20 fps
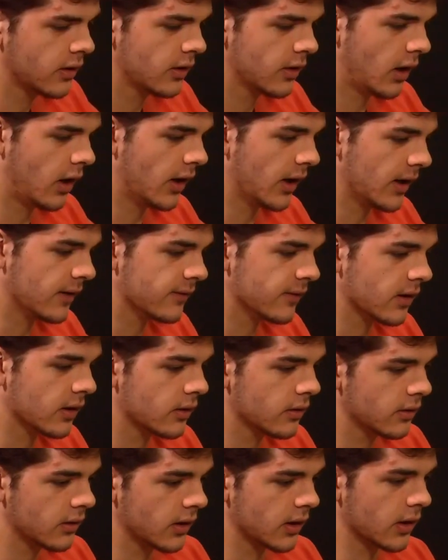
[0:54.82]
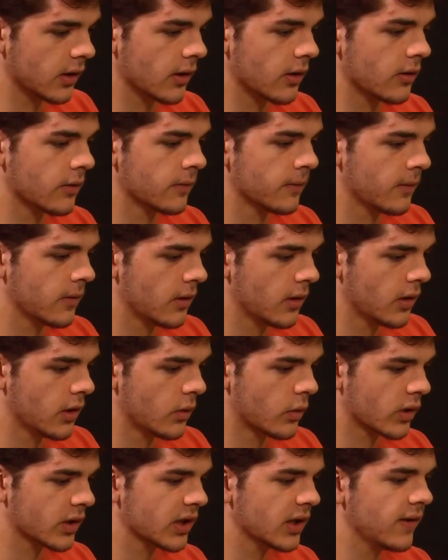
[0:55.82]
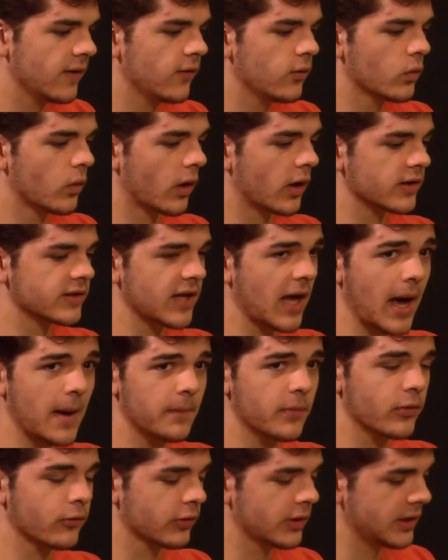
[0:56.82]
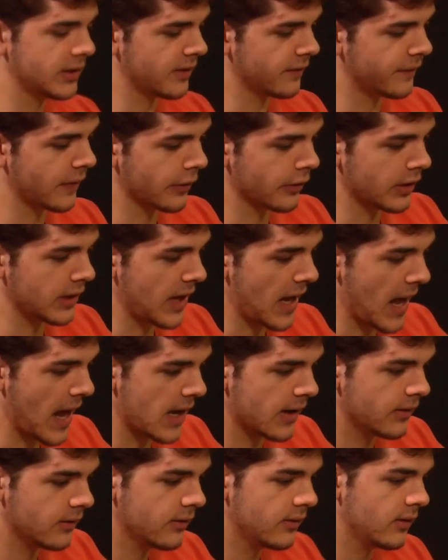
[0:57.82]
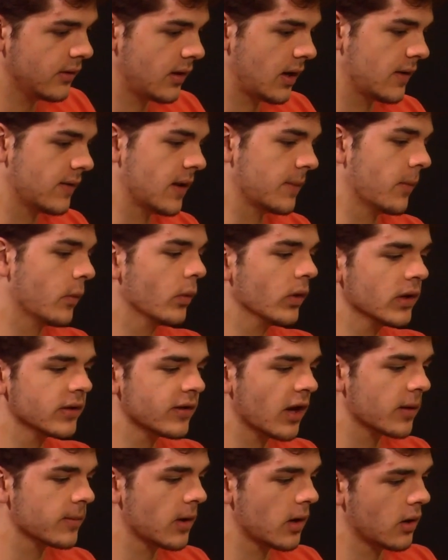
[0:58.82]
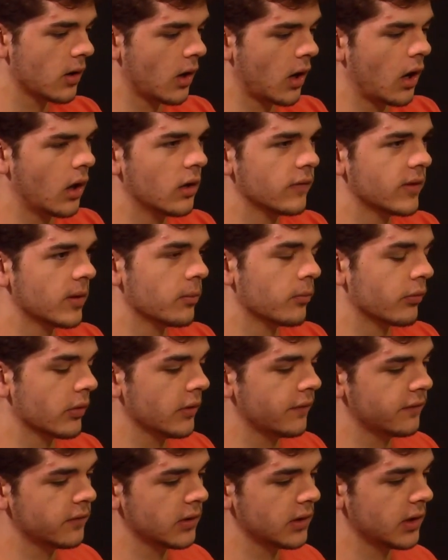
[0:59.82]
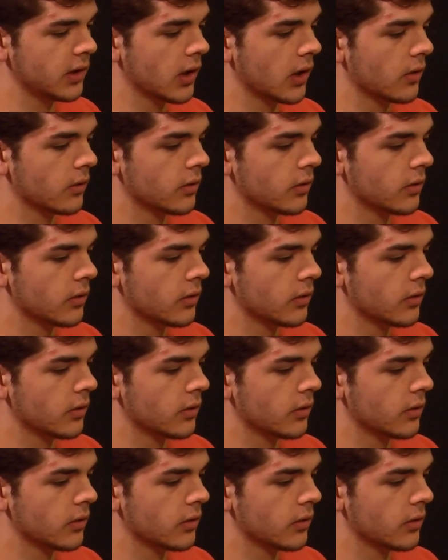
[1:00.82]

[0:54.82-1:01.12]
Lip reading: Huntington. We're going to give you our top 3 at the very end, but we're going to talk about all of them briefly.